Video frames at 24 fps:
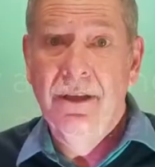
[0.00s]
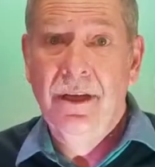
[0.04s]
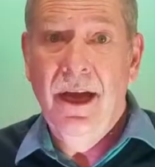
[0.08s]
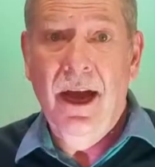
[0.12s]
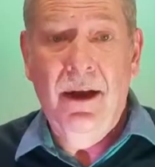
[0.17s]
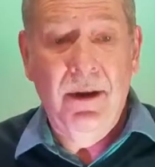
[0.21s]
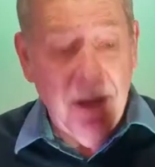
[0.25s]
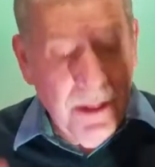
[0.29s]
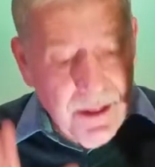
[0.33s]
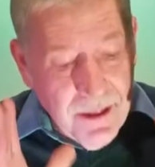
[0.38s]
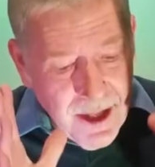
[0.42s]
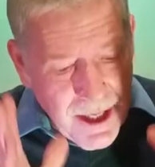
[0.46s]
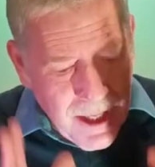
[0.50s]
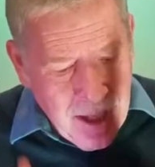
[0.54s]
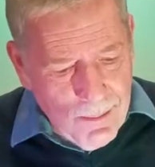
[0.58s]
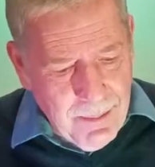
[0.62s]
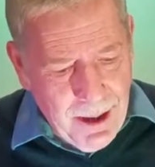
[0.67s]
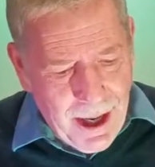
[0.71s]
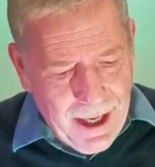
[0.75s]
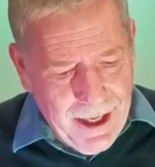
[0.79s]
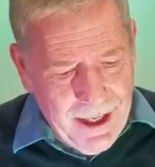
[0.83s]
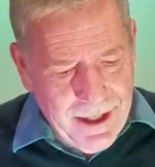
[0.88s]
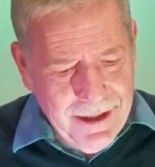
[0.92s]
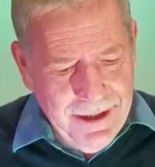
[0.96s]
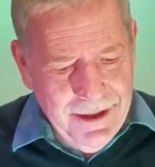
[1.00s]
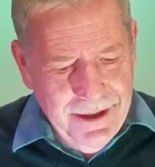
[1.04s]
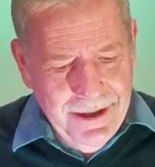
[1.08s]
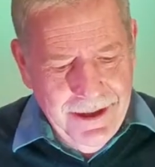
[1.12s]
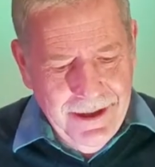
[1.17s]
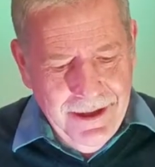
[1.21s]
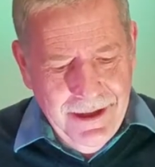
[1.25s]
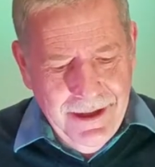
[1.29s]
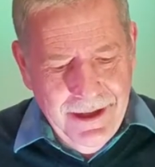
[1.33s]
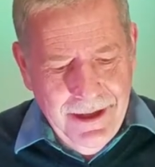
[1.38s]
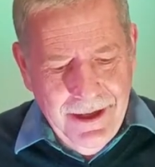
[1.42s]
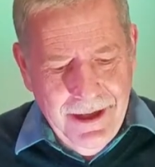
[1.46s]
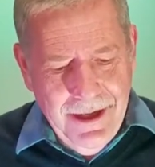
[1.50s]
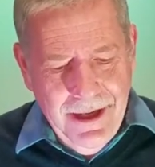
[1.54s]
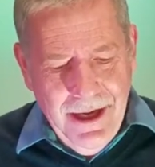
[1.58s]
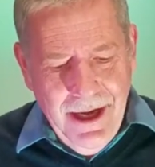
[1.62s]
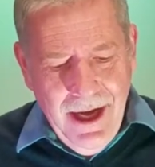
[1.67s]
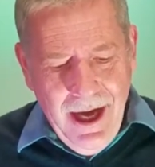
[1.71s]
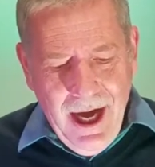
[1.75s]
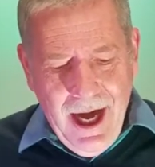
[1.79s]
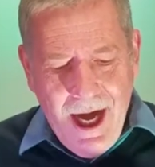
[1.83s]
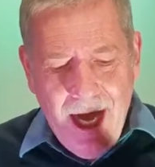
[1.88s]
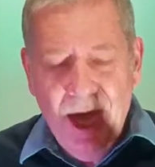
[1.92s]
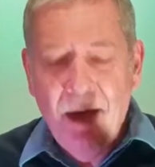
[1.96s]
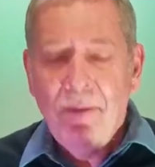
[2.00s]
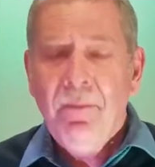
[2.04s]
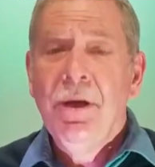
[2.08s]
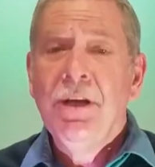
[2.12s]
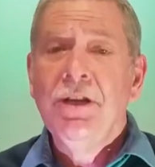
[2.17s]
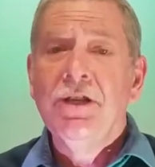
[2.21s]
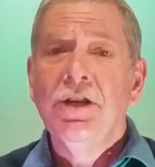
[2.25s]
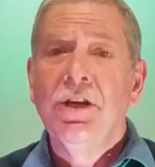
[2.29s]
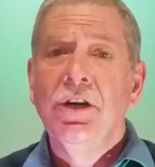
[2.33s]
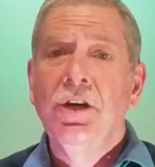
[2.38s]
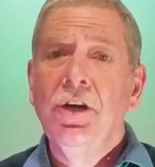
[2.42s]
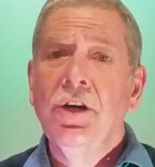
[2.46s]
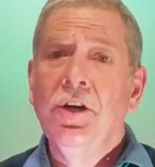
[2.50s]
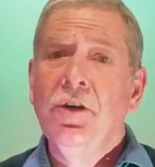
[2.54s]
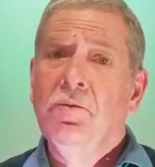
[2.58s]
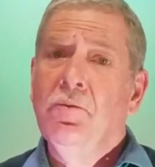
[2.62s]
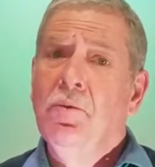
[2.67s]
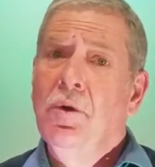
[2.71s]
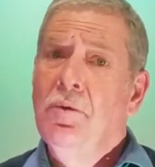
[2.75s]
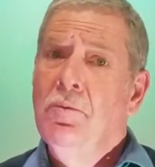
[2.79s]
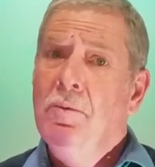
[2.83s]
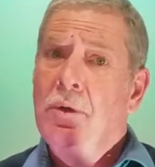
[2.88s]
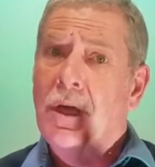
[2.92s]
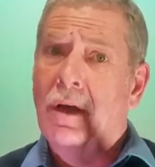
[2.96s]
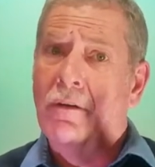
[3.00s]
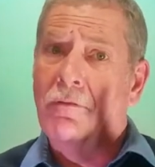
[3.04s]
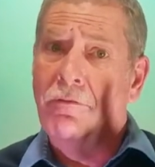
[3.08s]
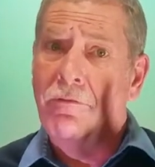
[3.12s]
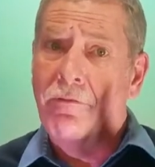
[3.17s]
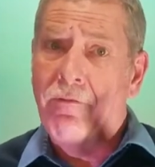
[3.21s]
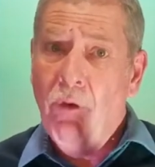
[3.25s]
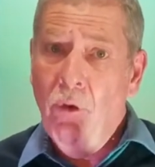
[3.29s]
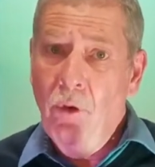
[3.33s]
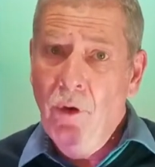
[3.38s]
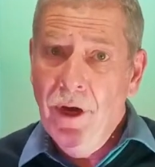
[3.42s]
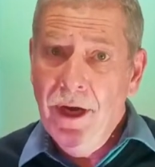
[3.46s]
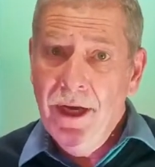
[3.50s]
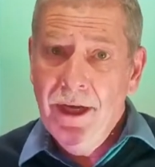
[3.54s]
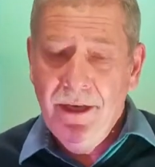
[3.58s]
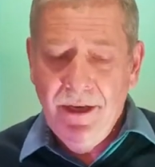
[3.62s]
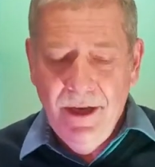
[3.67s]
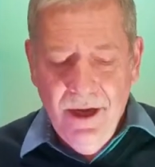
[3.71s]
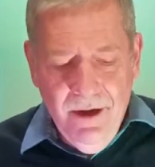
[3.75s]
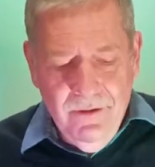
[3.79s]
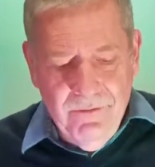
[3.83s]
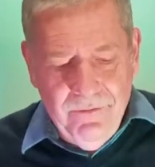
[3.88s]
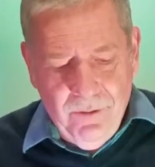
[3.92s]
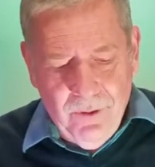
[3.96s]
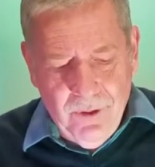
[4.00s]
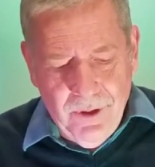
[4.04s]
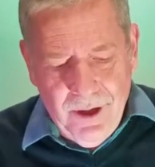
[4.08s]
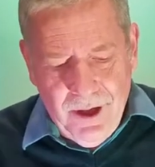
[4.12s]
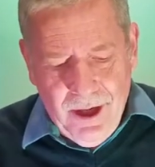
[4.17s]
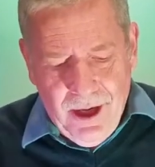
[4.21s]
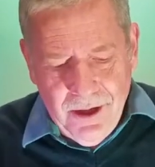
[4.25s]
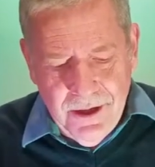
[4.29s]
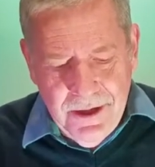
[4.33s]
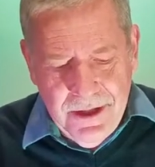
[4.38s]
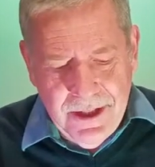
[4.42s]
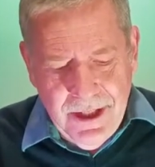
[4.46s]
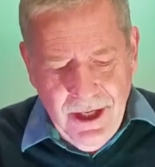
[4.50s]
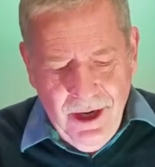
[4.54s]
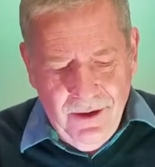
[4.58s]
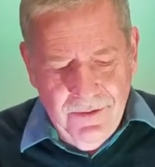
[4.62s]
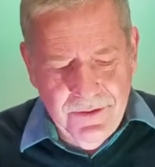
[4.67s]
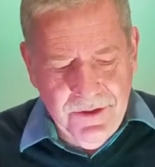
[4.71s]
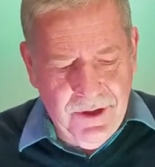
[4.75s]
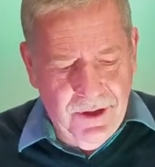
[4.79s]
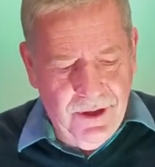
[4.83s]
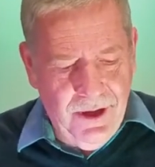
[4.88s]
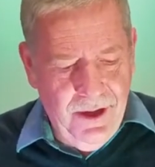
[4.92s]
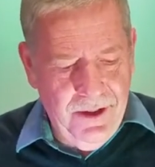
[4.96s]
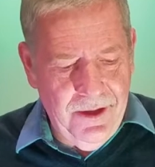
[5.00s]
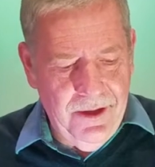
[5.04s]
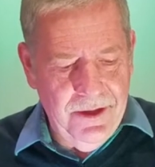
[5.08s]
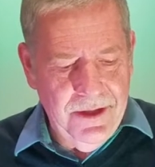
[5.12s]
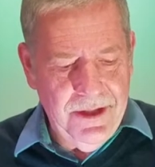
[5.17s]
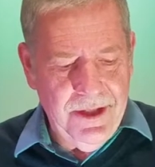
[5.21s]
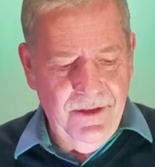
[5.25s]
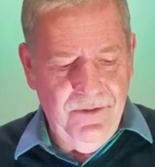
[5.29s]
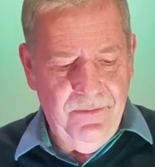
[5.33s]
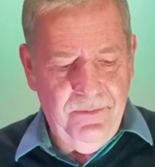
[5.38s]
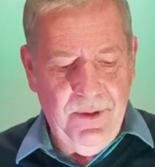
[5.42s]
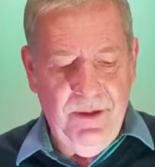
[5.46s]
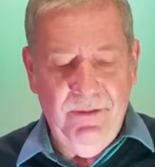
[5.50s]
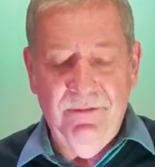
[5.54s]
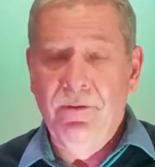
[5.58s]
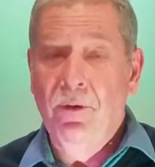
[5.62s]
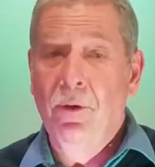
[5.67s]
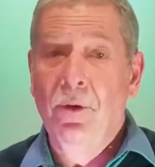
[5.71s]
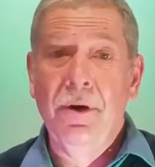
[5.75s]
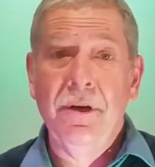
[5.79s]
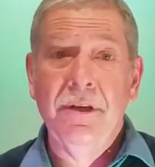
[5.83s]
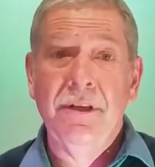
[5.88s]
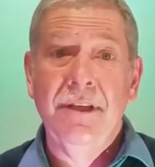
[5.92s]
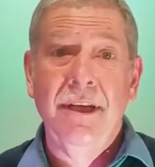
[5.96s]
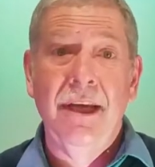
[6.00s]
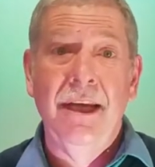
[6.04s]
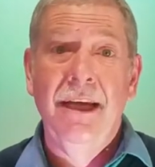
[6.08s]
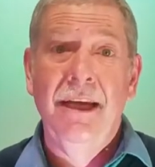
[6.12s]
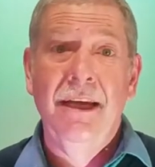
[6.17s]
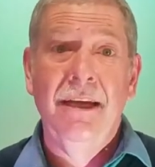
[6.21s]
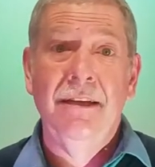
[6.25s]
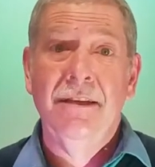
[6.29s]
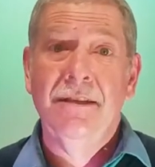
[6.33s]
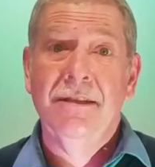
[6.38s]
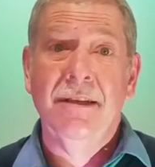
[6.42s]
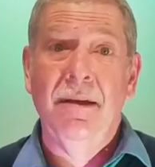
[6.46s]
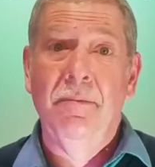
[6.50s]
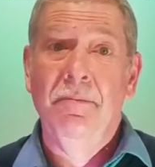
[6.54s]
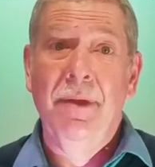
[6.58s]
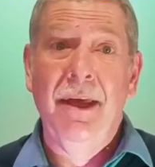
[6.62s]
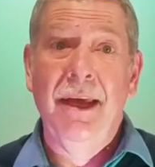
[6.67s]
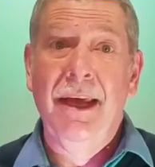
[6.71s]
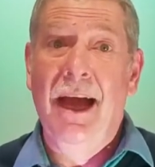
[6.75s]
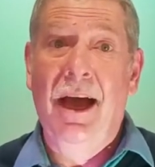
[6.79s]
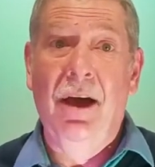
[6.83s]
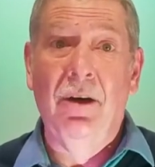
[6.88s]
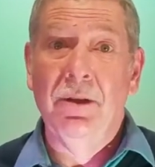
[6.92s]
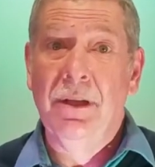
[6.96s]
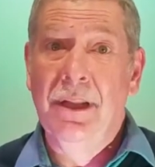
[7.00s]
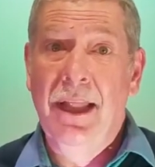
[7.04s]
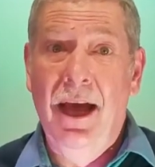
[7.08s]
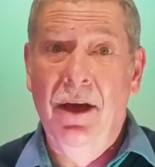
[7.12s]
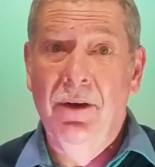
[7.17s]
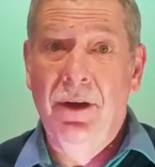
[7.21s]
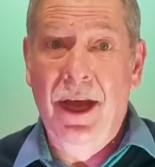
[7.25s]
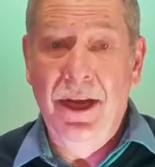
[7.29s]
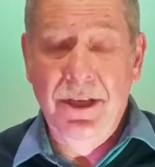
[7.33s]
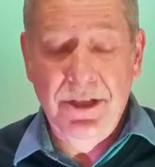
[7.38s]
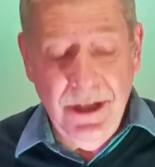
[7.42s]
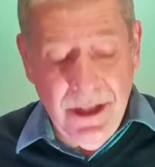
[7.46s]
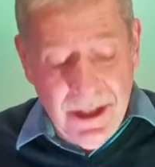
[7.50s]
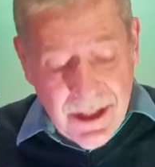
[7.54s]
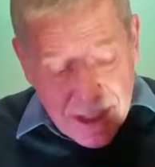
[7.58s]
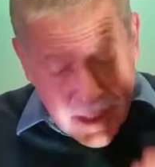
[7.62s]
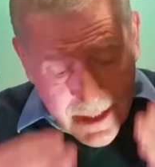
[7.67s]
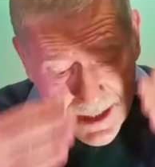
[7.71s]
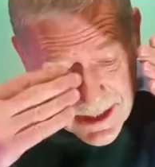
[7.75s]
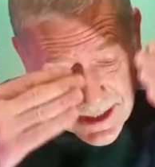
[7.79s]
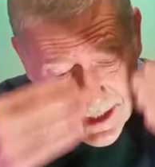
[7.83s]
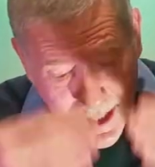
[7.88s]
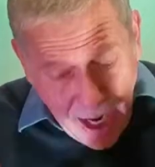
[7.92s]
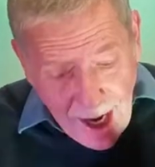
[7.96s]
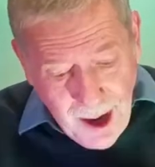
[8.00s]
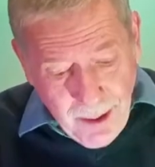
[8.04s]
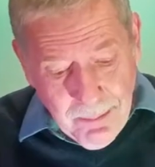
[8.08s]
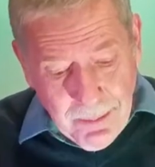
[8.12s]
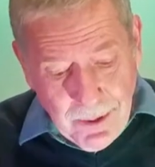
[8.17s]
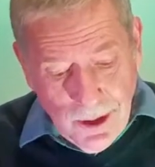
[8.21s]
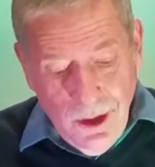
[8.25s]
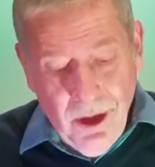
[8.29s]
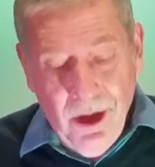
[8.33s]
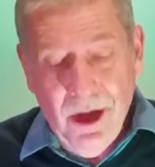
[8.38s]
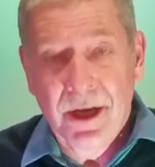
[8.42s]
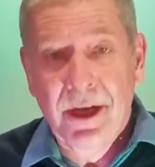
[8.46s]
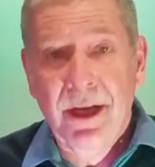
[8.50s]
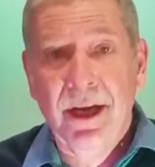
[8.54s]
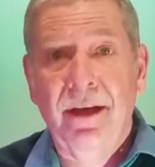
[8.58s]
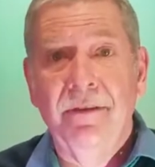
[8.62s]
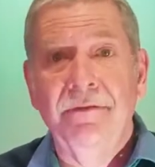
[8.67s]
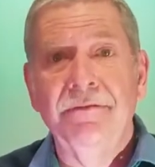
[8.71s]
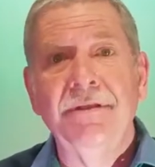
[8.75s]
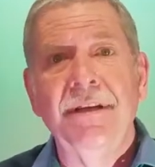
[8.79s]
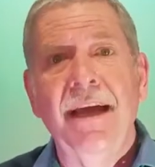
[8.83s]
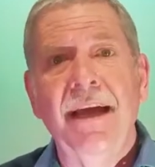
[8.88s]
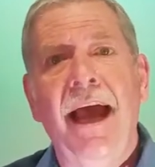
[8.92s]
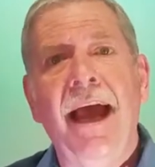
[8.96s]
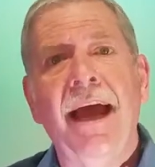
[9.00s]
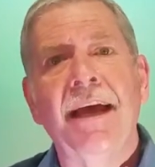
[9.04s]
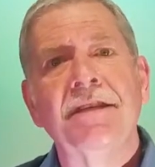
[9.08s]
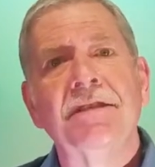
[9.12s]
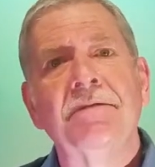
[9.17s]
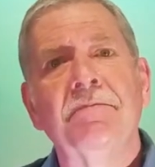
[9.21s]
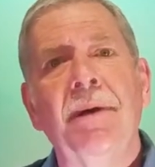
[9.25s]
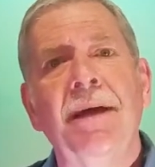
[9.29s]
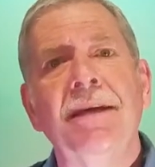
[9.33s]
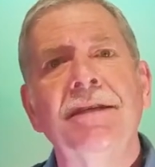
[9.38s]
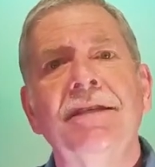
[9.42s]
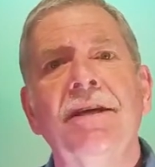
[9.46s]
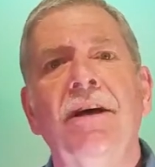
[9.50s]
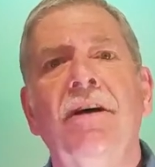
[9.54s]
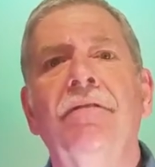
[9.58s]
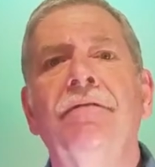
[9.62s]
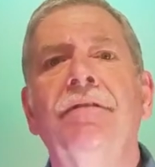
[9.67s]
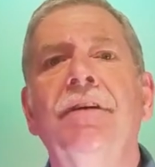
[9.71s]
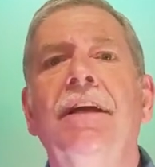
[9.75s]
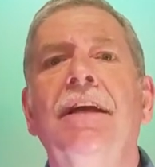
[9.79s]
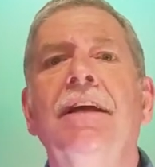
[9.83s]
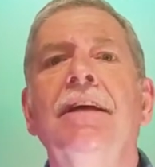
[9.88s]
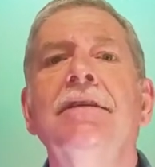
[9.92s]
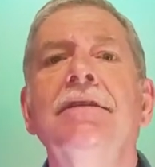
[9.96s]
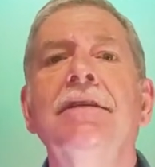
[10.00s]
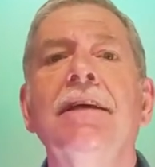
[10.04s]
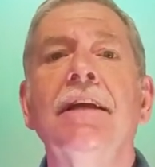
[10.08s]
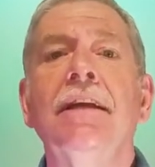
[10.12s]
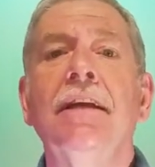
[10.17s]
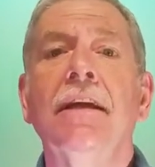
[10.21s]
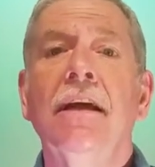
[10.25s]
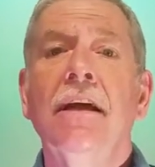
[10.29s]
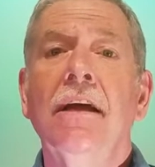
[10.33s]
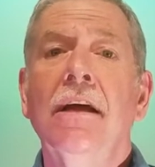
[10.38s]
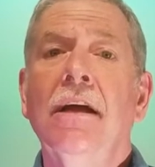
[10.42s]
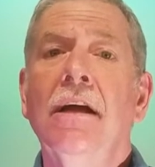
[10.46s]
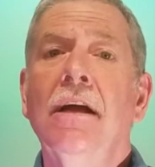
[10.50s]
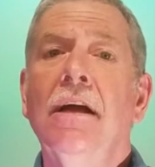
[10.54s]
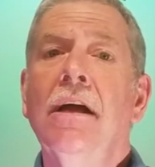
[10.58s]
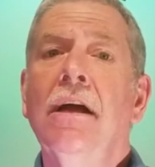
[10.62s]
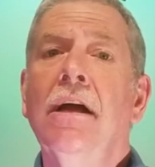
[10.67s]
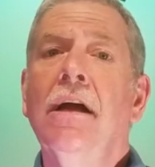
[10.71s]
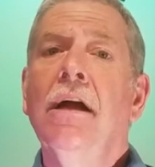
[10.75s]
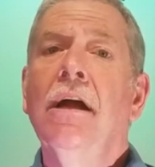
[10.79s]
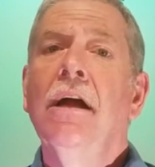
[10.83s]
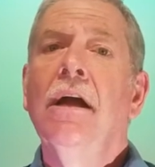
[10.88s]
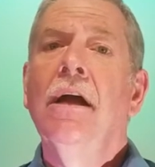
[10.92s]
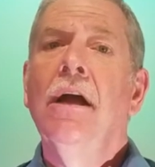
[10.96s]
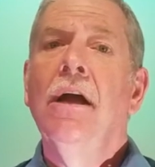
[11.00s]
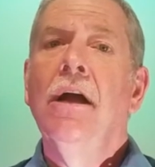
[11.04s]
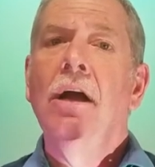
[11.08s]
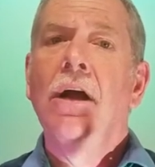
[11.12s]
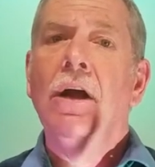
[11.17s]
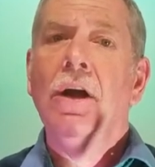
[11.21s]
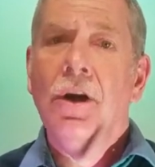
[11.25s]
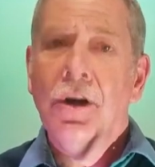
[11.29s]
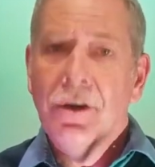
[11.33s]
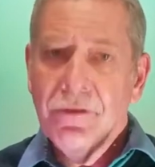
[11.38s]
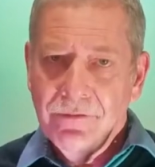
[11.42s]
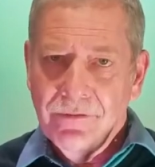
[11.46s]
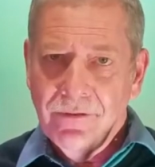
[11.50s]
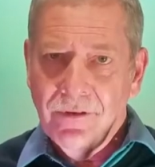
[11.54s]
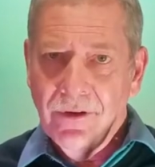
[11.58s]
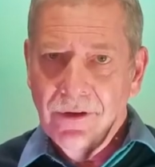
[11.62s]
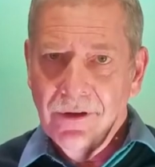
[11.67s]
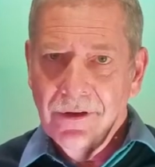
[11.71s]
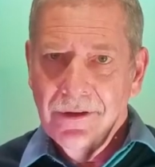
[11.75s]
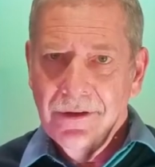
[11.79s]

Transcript: All right, think about it. How much hurt would we avoid for ourselves or others if before saying something out loud, I just stopped long enough to ask myself, is it hurtful?